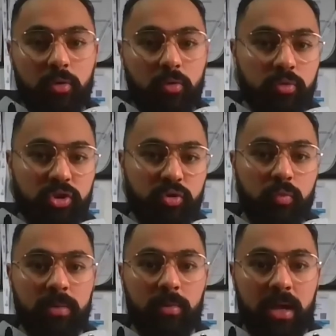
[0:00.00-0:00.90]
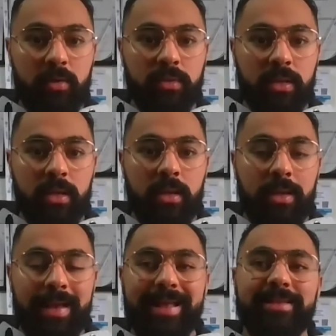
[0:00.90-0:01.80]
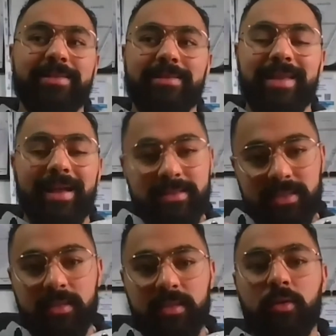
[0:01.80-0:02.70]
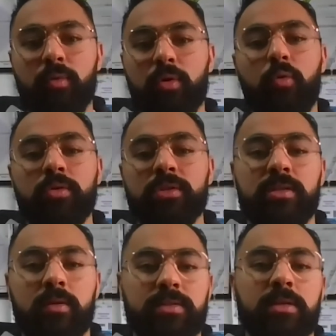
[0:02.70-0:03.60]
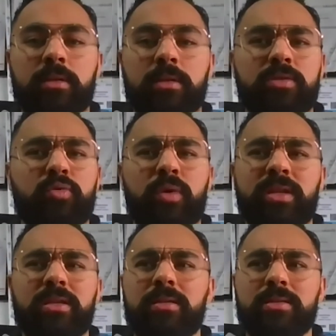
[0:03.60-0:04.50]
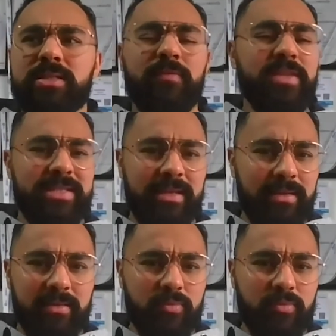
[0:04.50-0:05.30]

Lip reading: I always show them around, and that's, I think, when it all started in 2017.